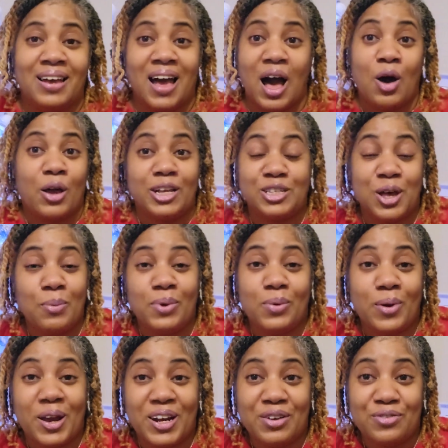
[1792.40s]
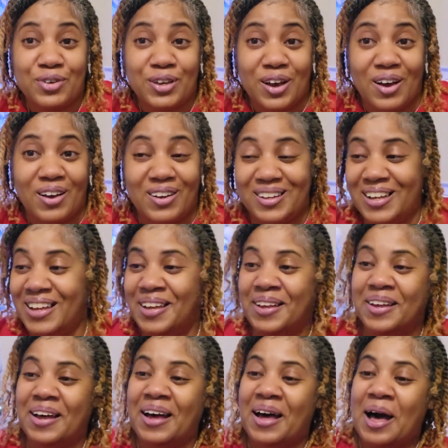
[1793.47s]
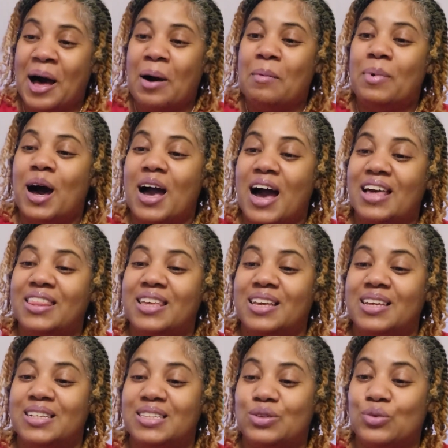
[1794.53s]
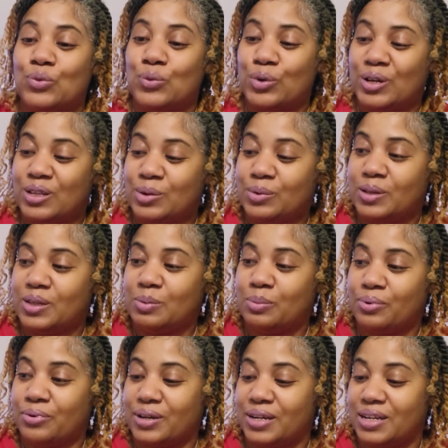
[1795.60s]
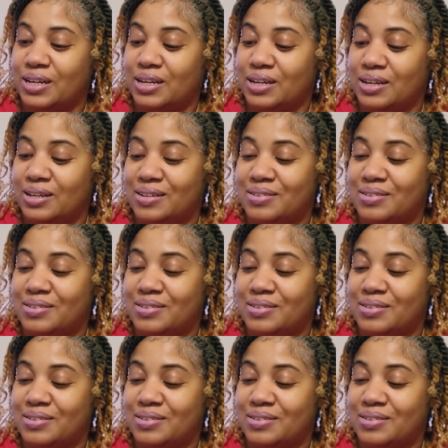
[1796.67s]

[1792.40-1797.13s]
I guess I'll be wearing it for y'all. But I think it's really, really pretty.